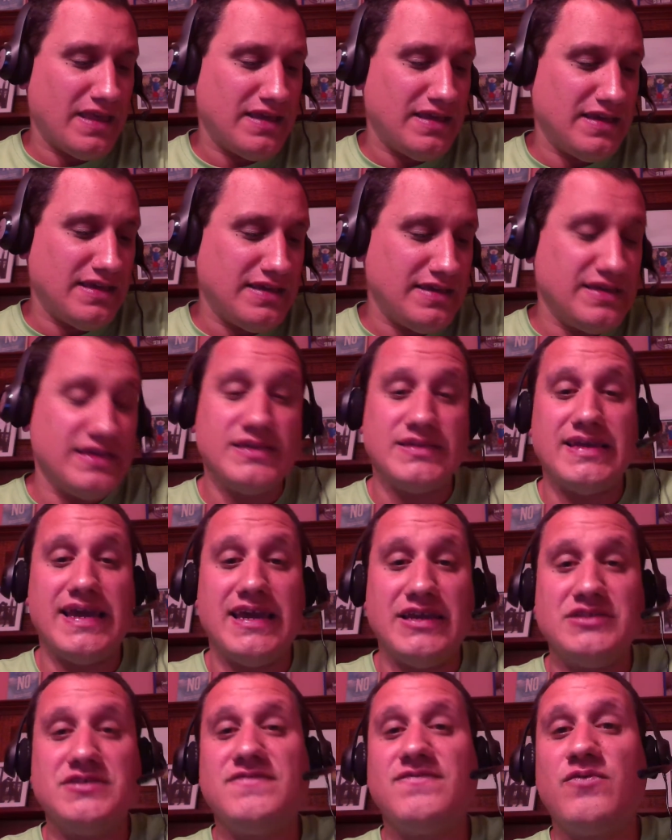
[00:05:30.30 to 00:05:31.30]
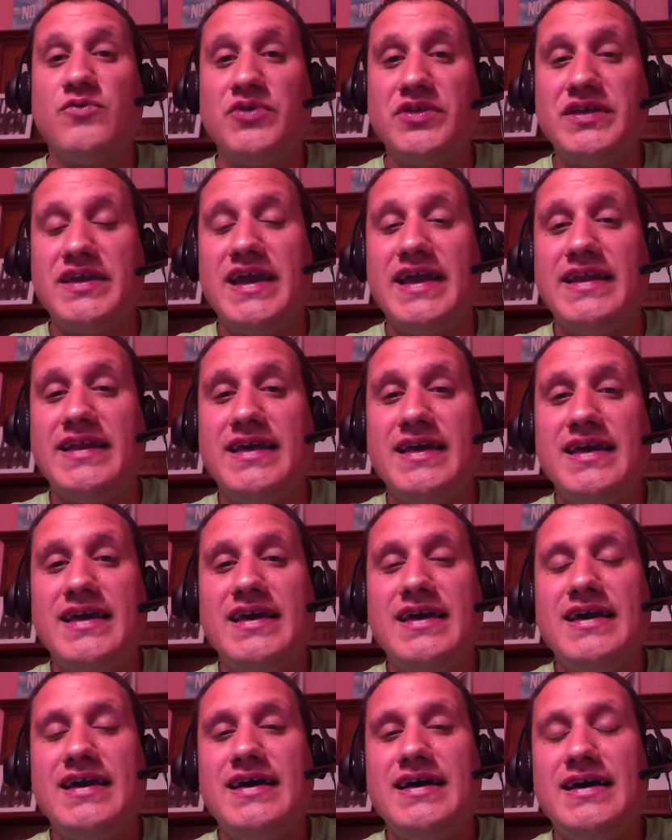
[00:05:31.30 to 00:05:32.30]
He's age 48.
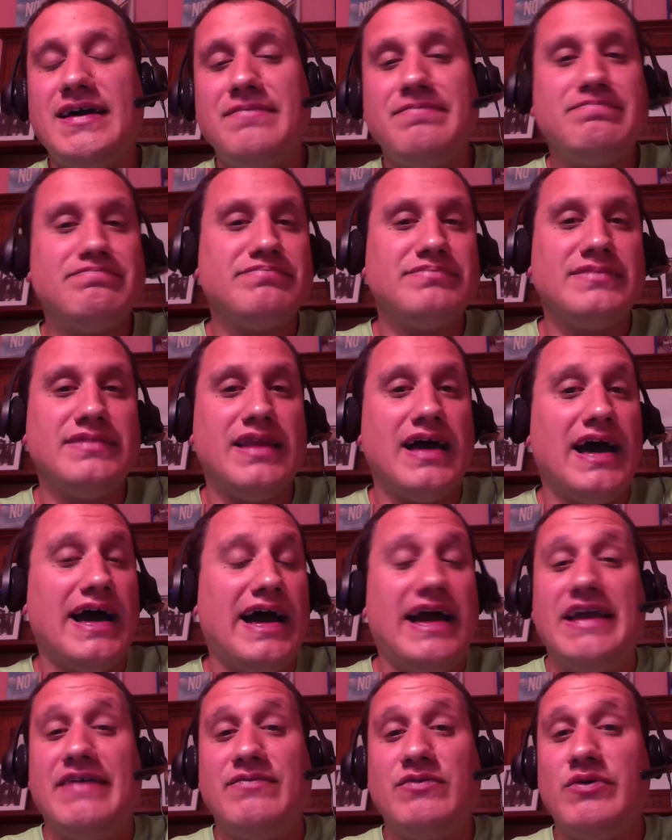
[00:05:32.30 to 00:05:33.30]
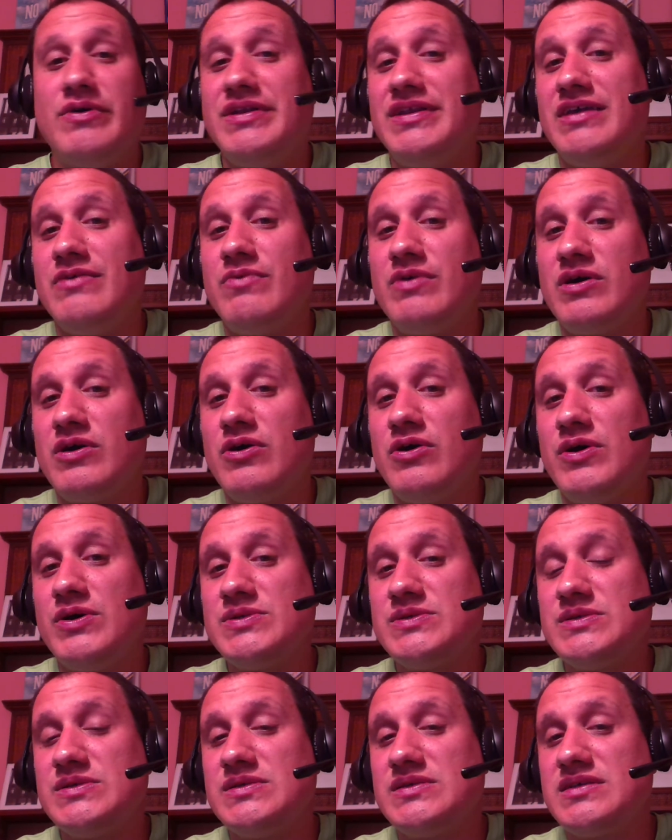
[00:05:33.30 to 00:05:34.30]
I have no idea what
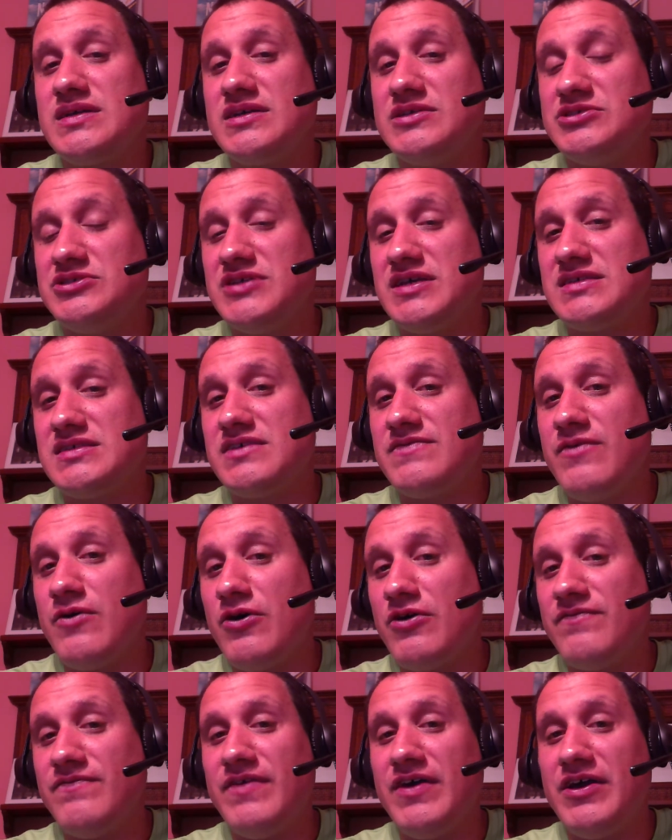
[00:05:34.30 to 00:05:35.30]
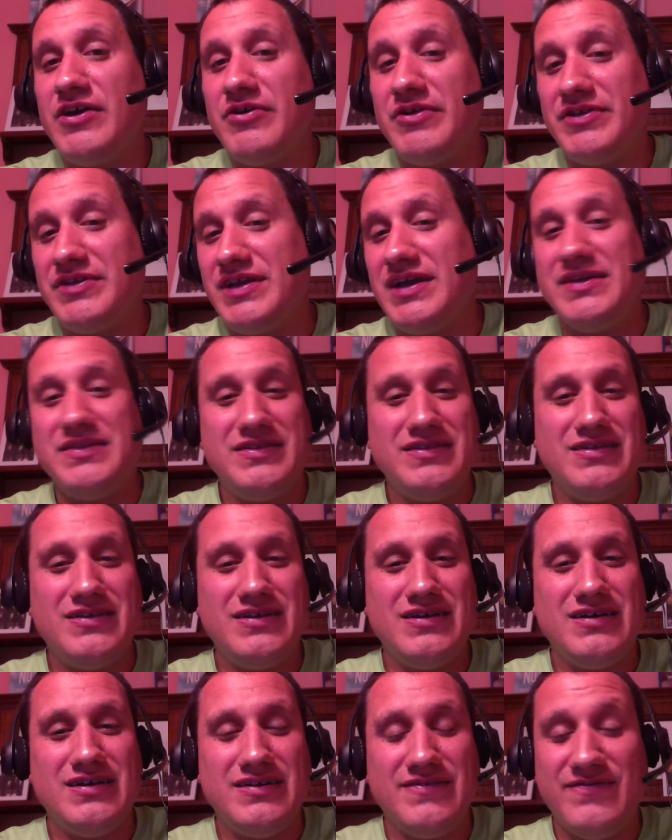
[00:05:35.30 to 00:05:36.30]
causes congestive heart failure.
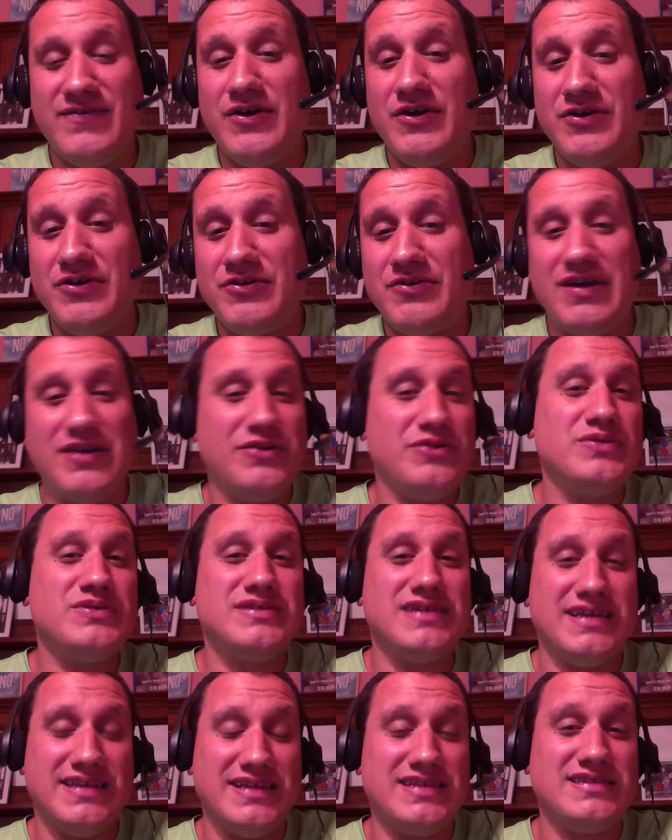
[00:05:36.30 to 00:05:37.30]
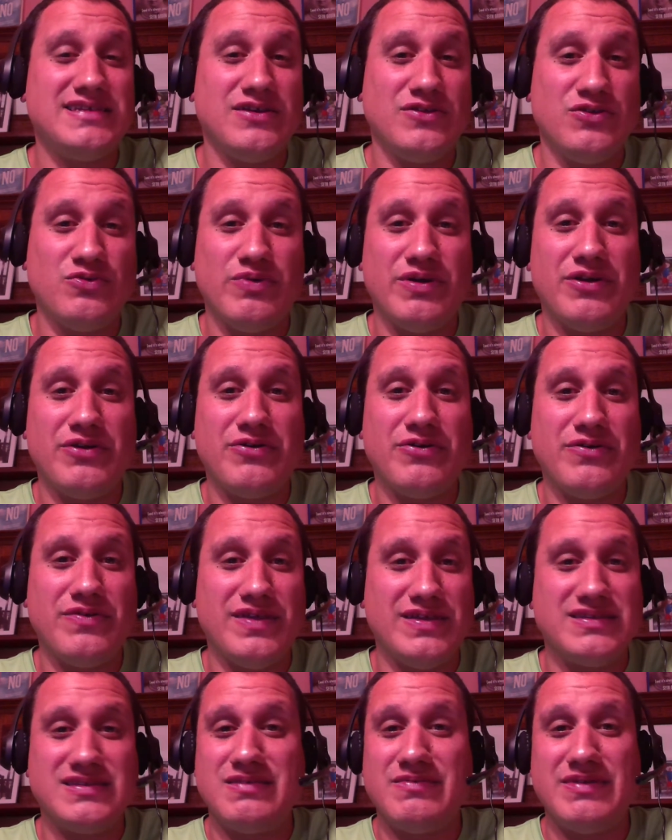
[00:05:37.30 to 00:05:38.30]
I did see on Twitter
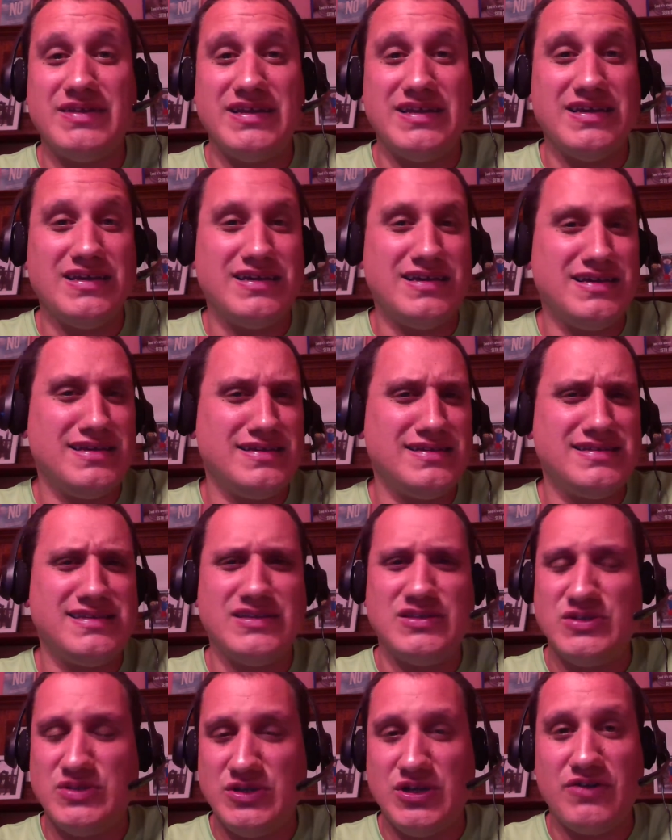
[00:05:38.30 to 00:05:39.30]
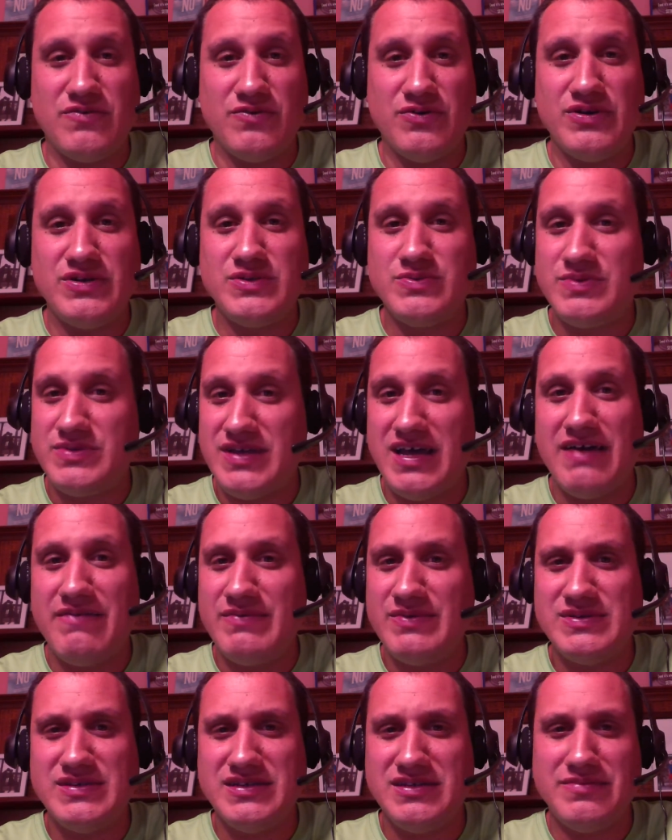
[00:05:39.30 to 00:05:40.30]
that somebody said steroids was
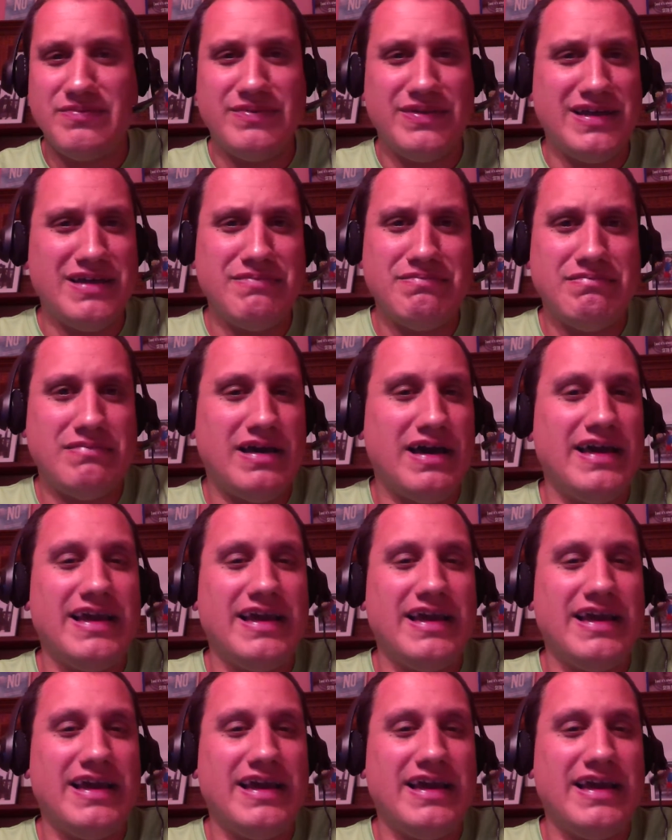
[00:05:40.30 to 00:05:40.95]
obviously to blame.